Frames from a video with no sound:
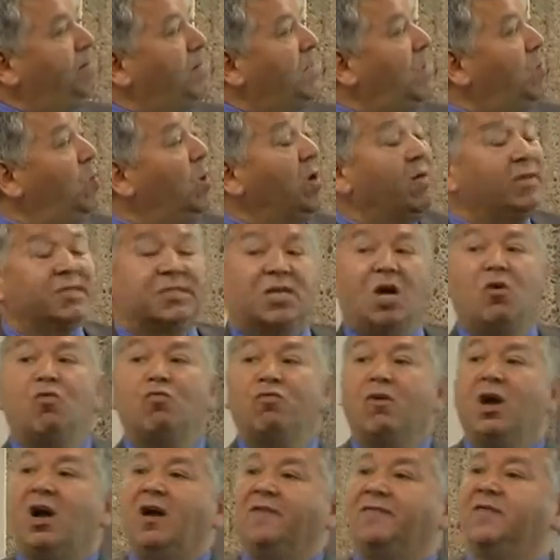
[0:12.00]
Well, there's a whole
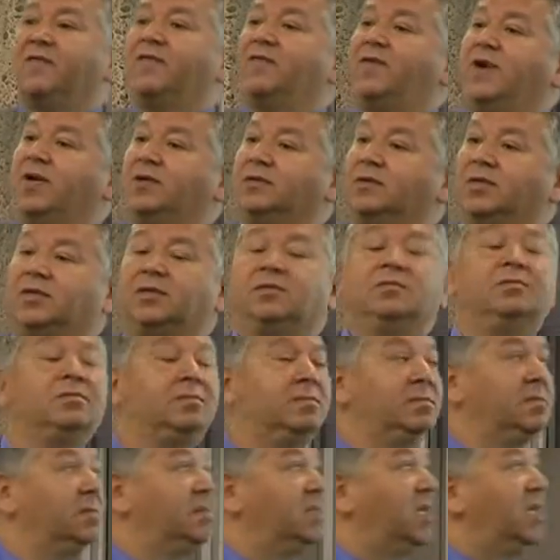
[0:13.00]
raft of things
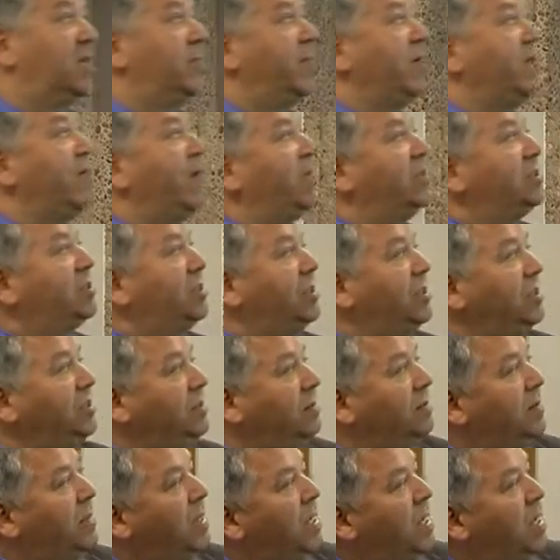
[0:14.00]
that can be registered.
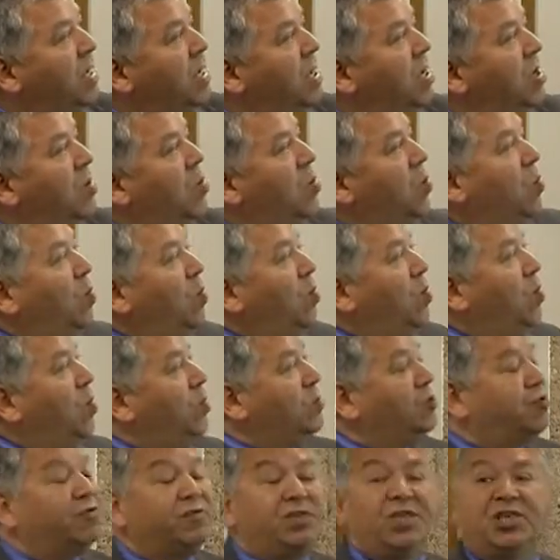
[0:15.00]

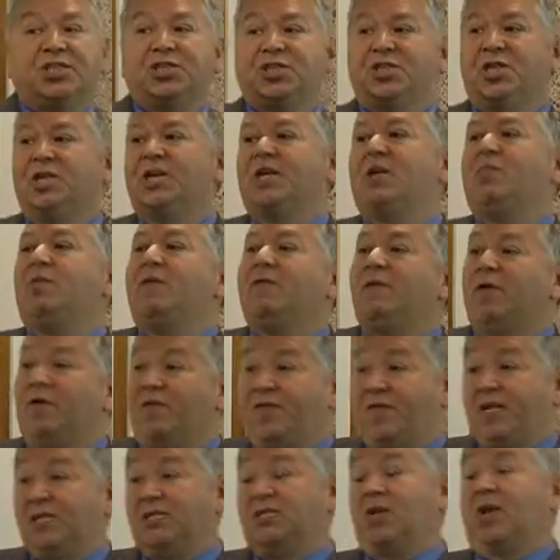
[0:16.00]
Traditionally, we've got
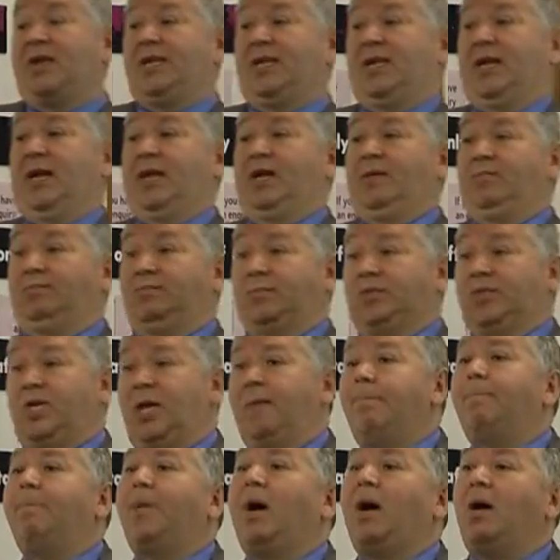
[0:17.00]
things like names,
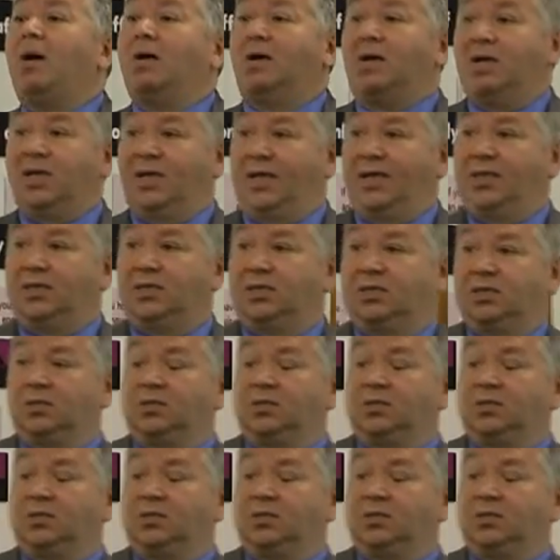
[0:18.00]
yep, Barclays,